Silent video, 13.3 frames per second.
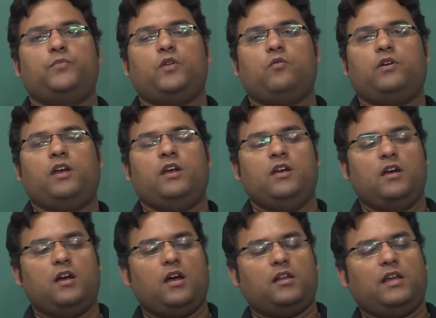Okay,
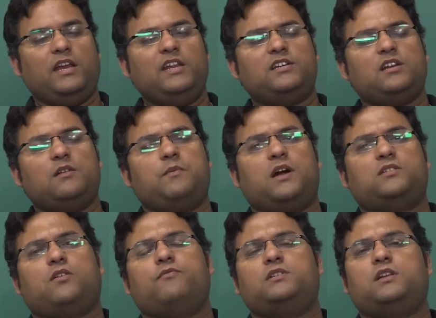the initial
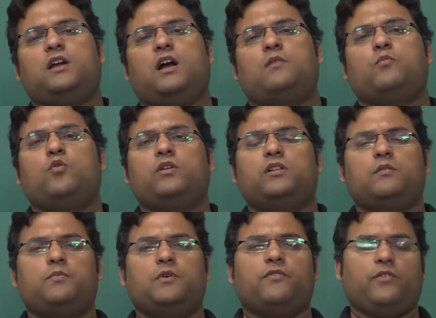parts obviously are more in the
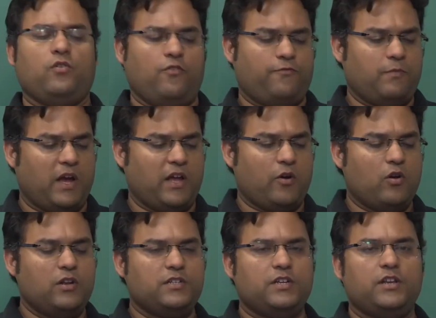purview of
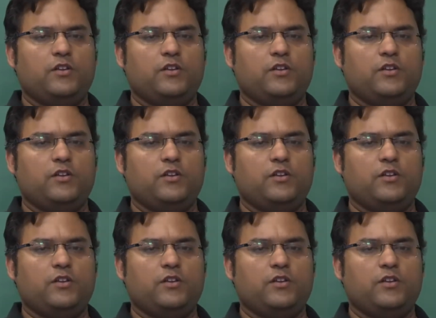biology,